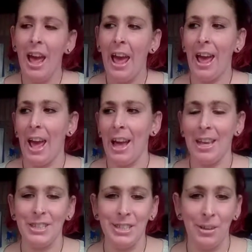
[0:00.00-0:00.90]

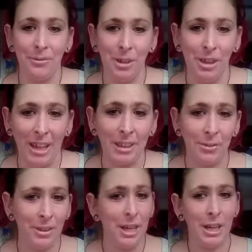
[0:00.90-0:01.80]
And if you like the
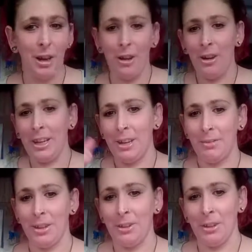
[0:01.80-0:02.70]
video, give
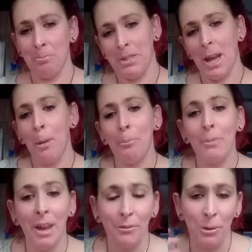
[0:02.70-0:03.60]
it a thumbs up.
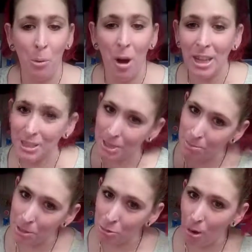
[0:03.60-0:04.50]
If you want,
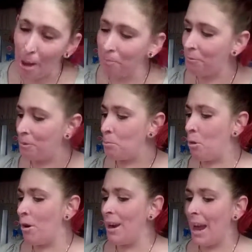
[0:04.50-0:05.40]
subscribe for
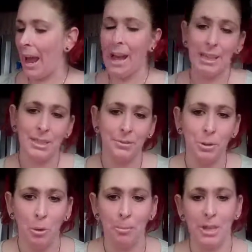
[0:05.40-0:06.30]
more. And if you
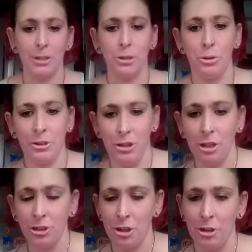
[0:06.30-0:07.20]
want me to do a
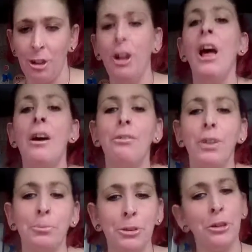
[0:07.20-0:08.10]
junk journal
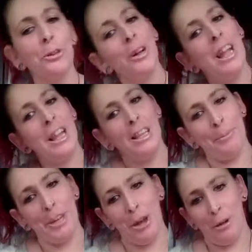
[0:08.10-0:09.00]
flip through, let
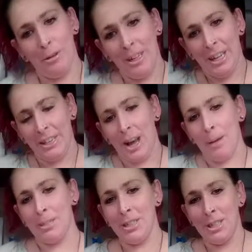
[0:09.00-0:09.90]
me know in the
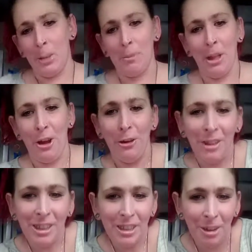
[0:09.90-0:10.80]
comments below.
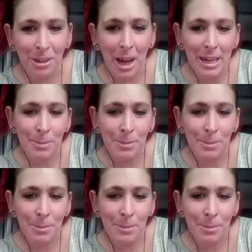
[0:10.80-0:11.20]
Love you guys.